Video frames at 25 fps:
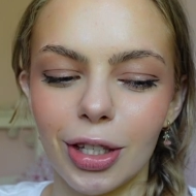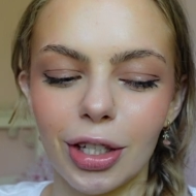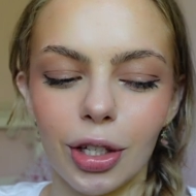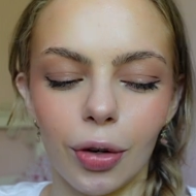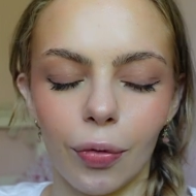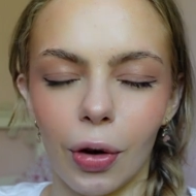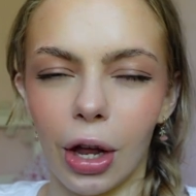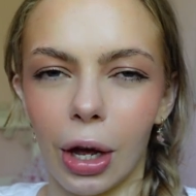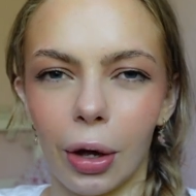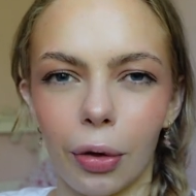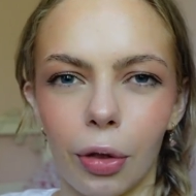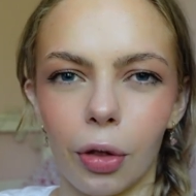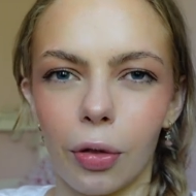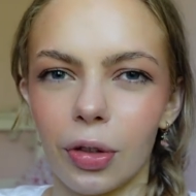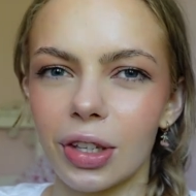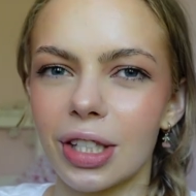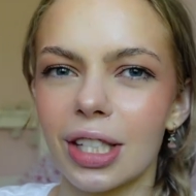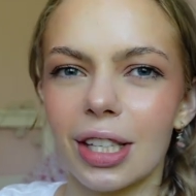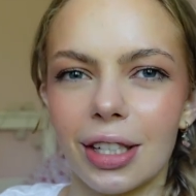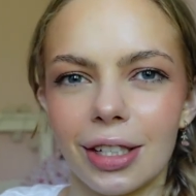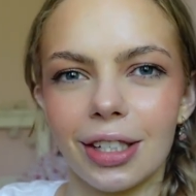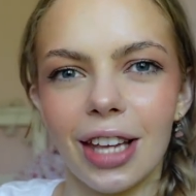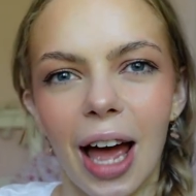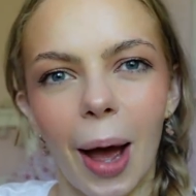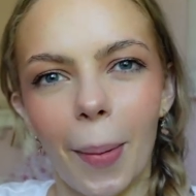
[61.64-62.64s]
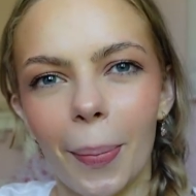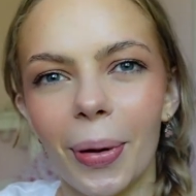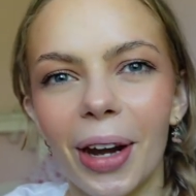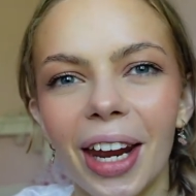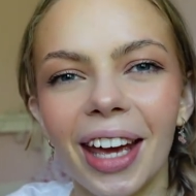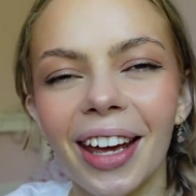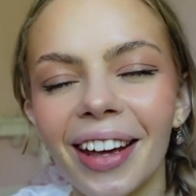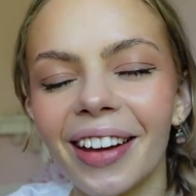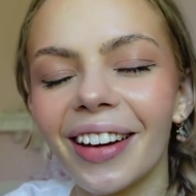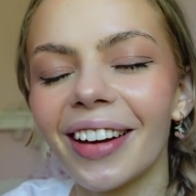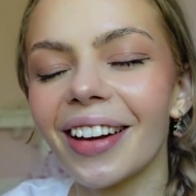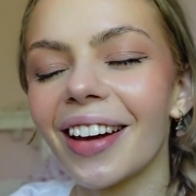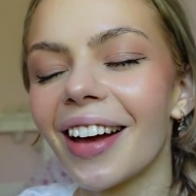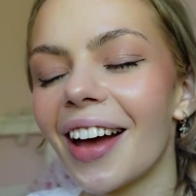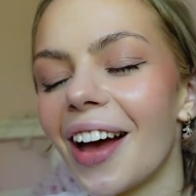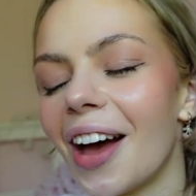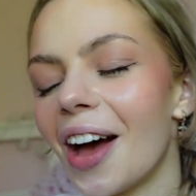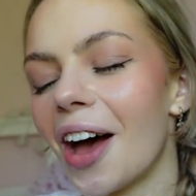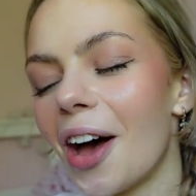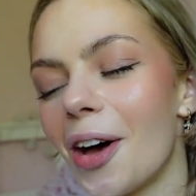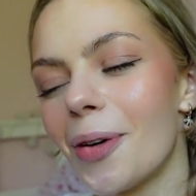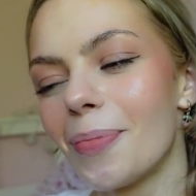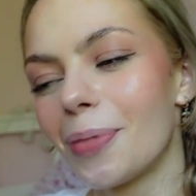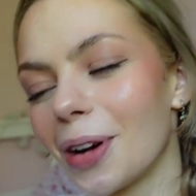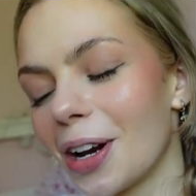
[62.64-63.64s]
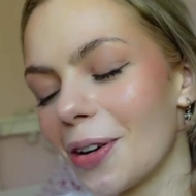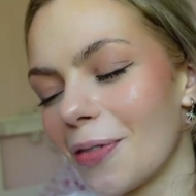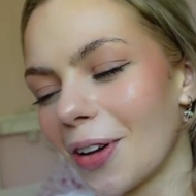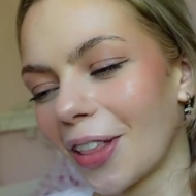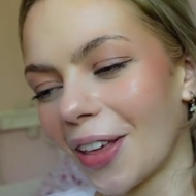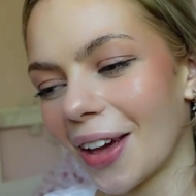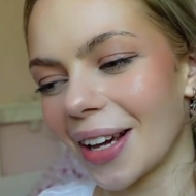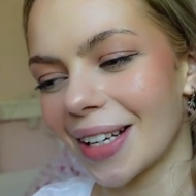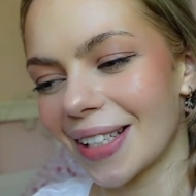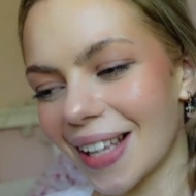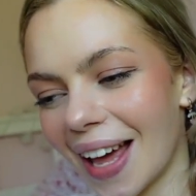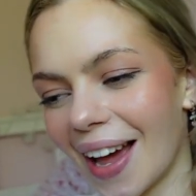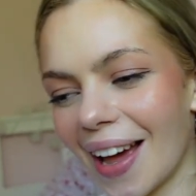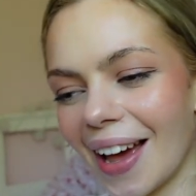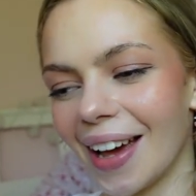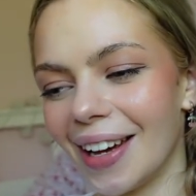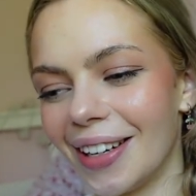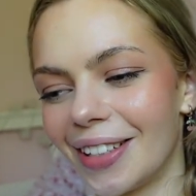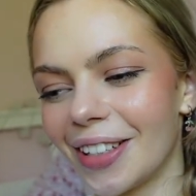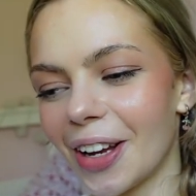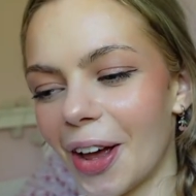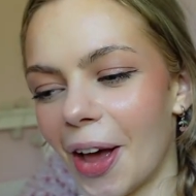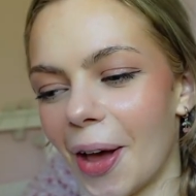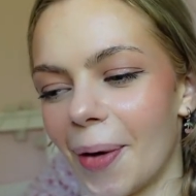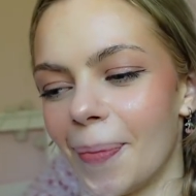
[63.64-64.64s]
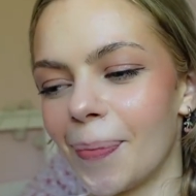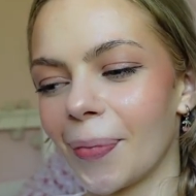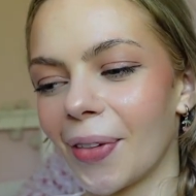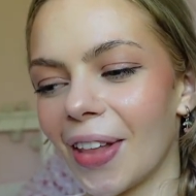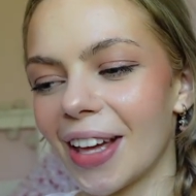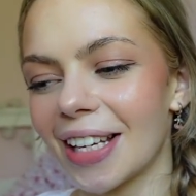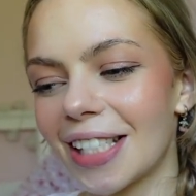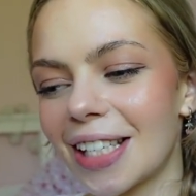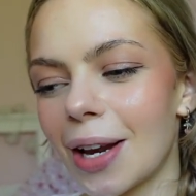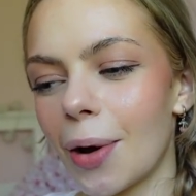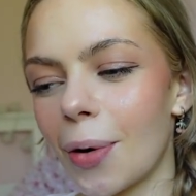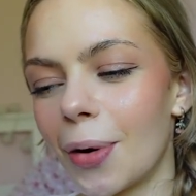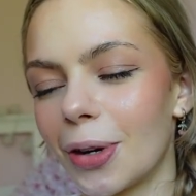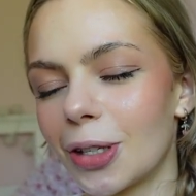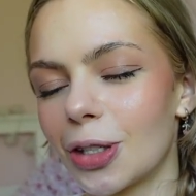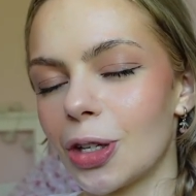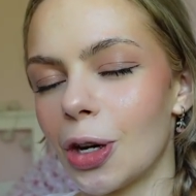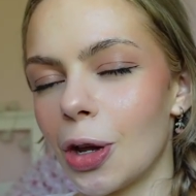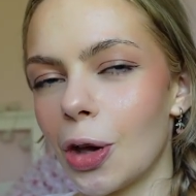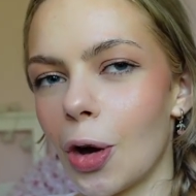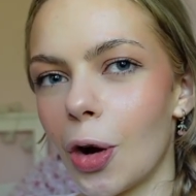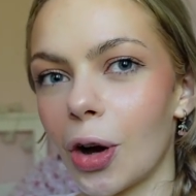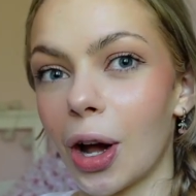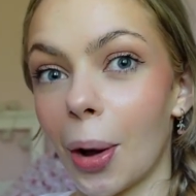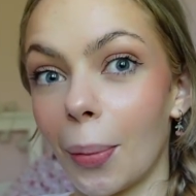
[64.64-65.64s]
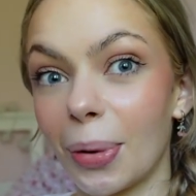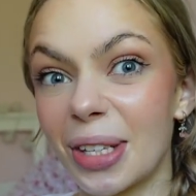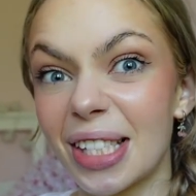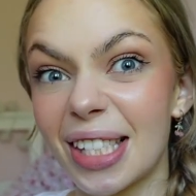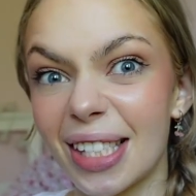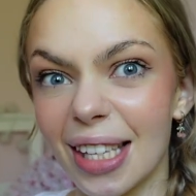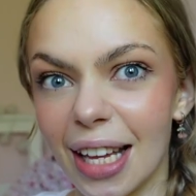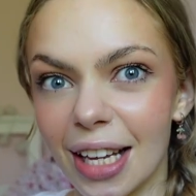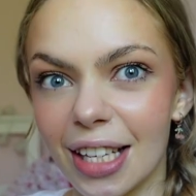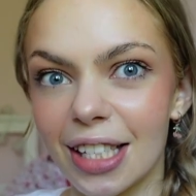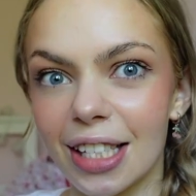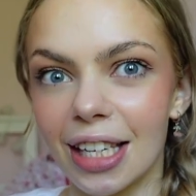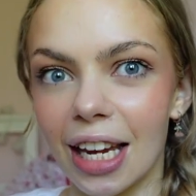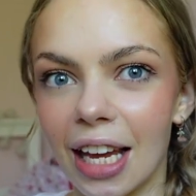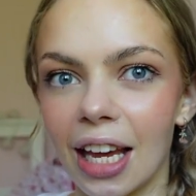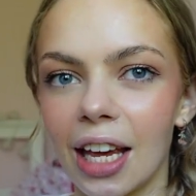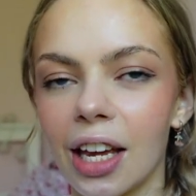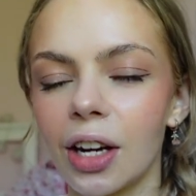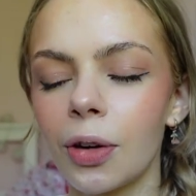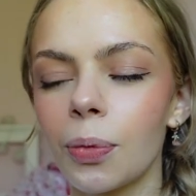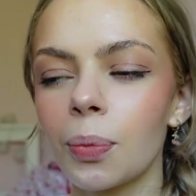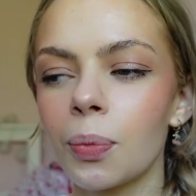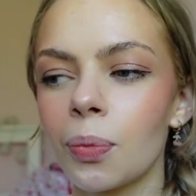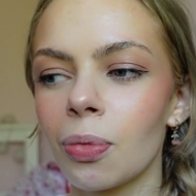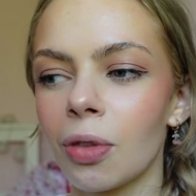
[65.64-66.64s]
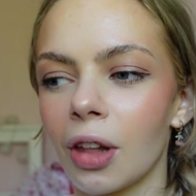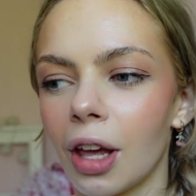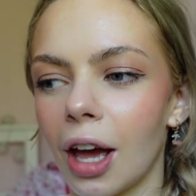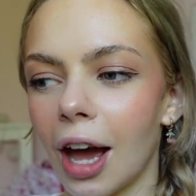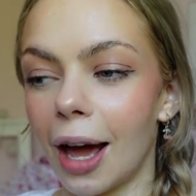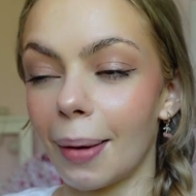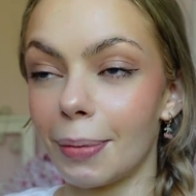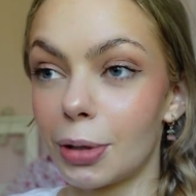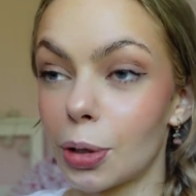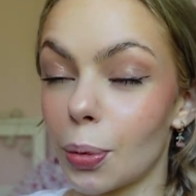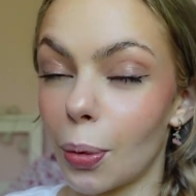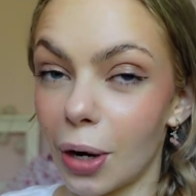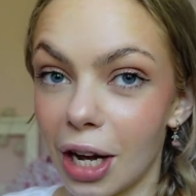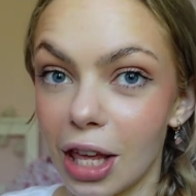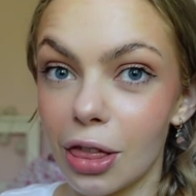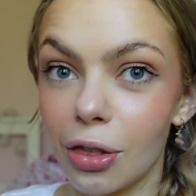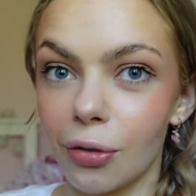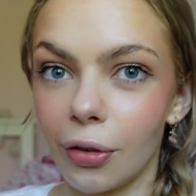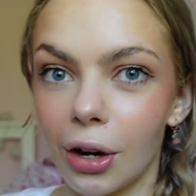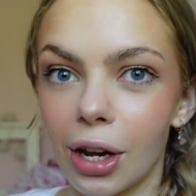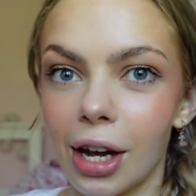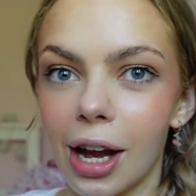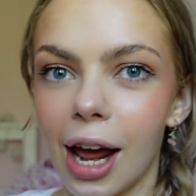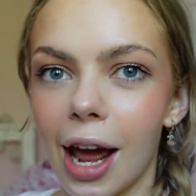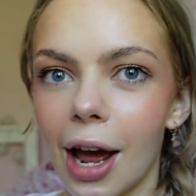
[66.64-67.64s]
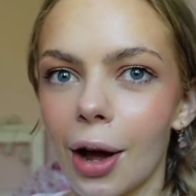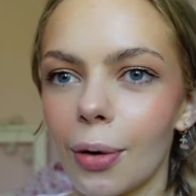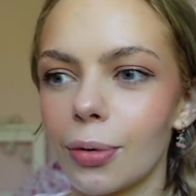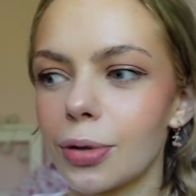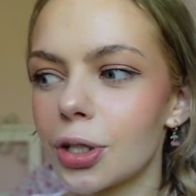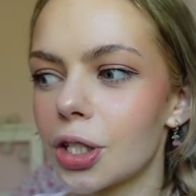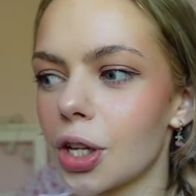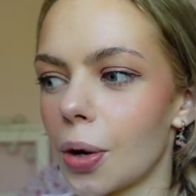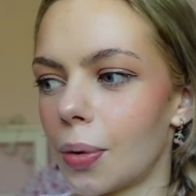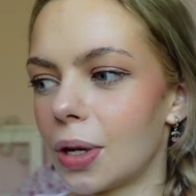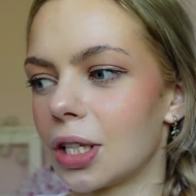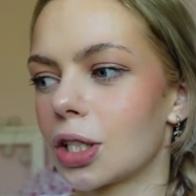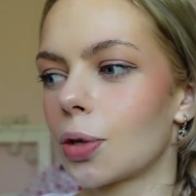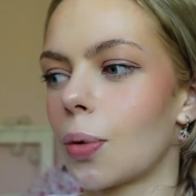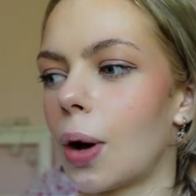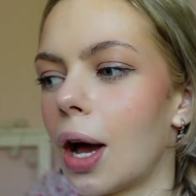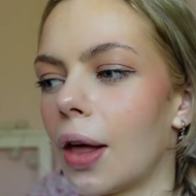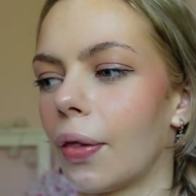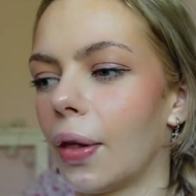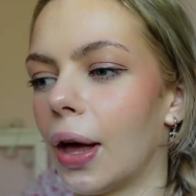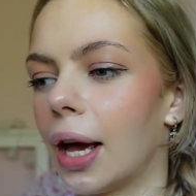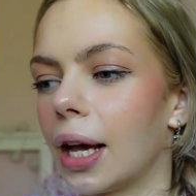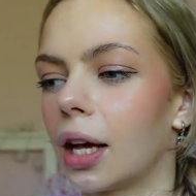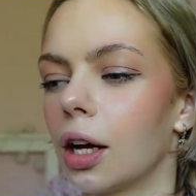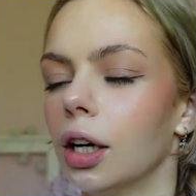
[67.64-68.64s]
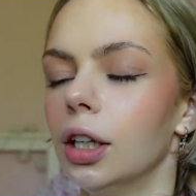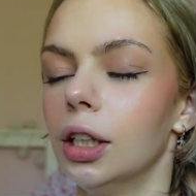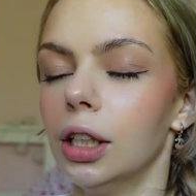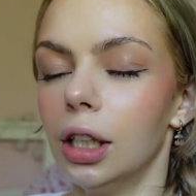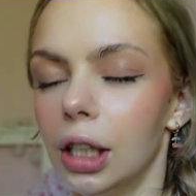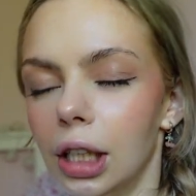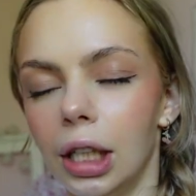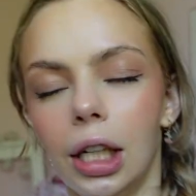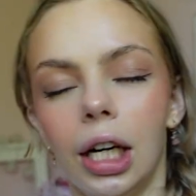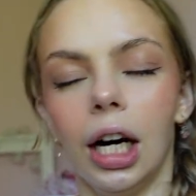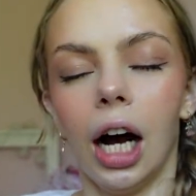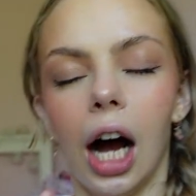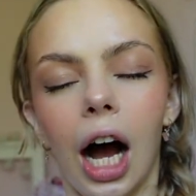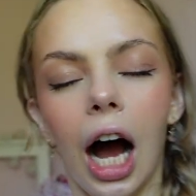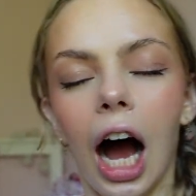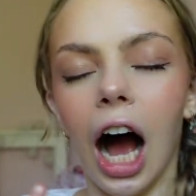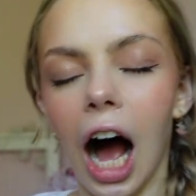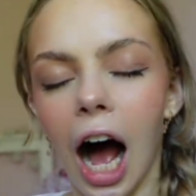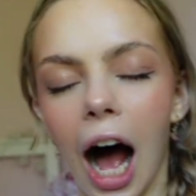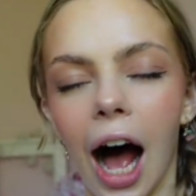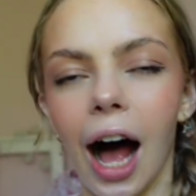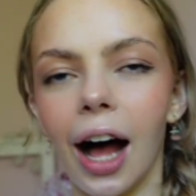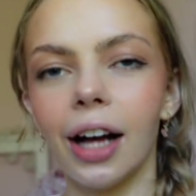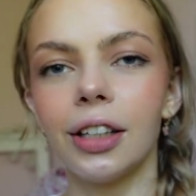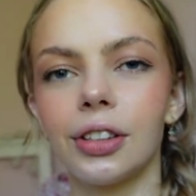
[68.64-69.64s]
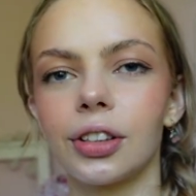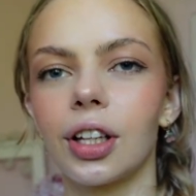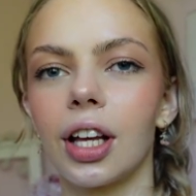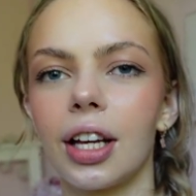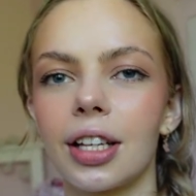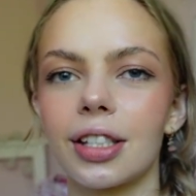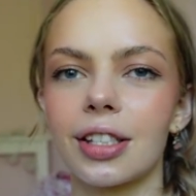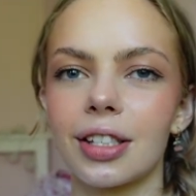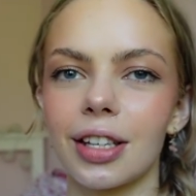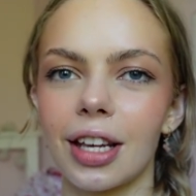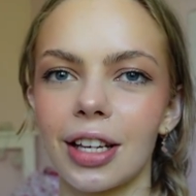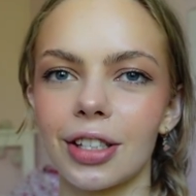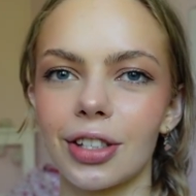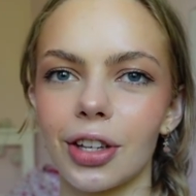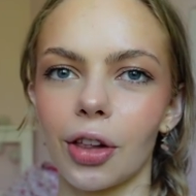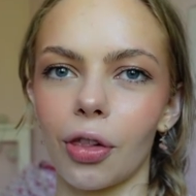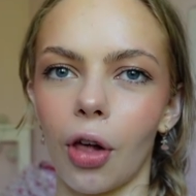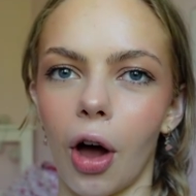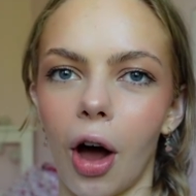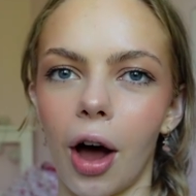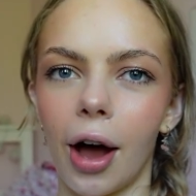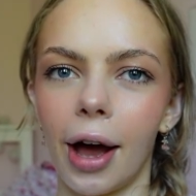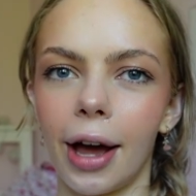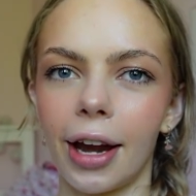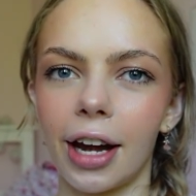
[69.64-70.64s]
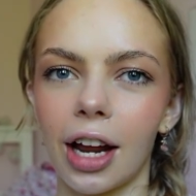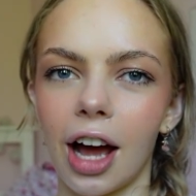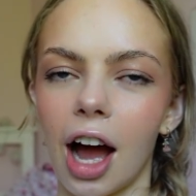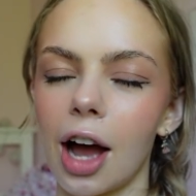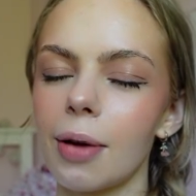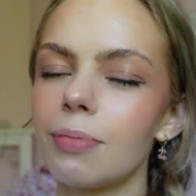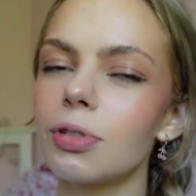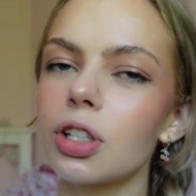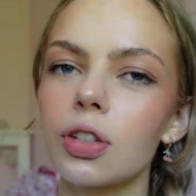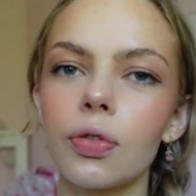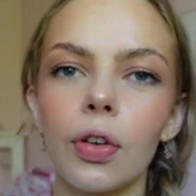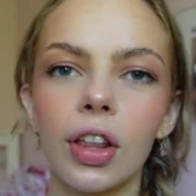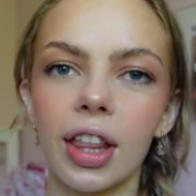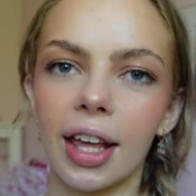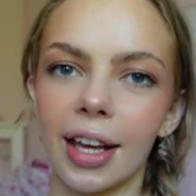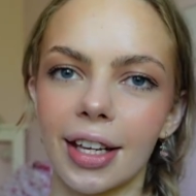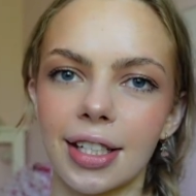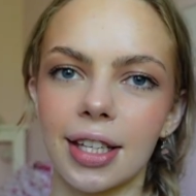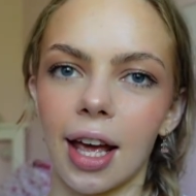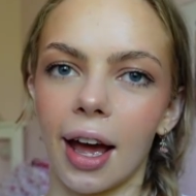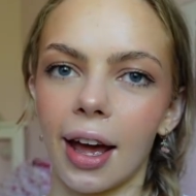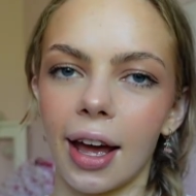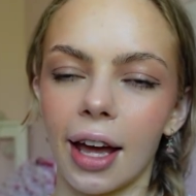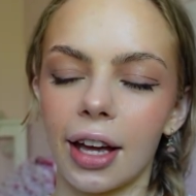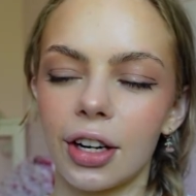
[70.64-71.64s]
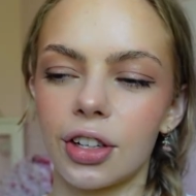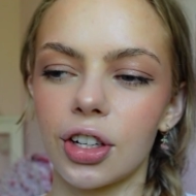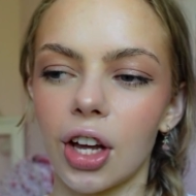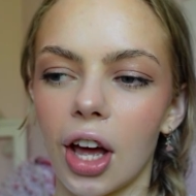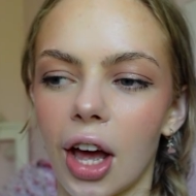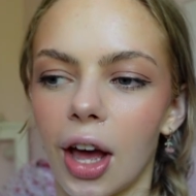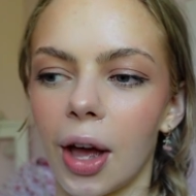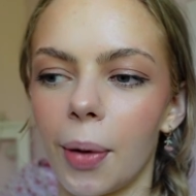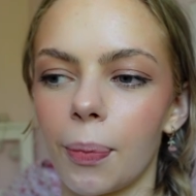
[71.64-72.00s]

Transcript: surreal that this is happening, but I'm really excited. Last time I went to New York I was 16. I'm 23 now, so it's quite like, it's a lot, and I'm just really excited.